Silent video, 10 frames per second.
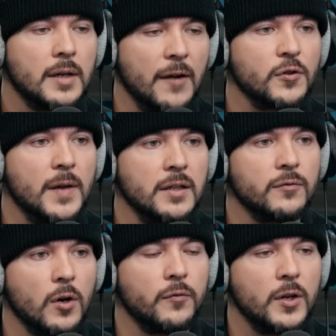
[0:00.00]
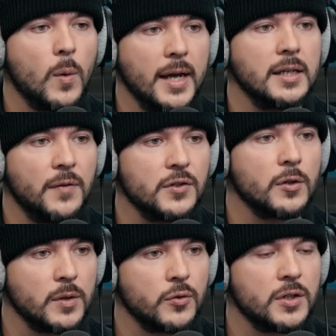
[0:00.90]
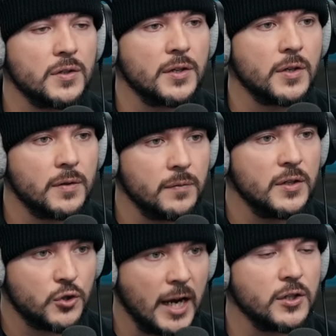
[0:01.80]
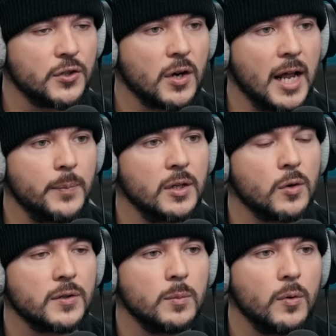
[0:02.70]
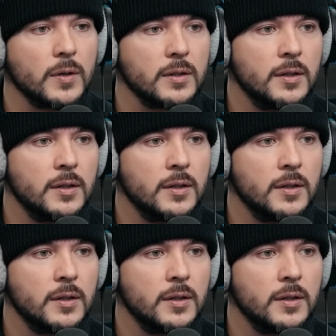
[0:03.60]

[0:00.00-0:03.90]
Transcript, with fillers: After the end of Roe v. Wade, these are the restrictions that, that these changes started happening across the board.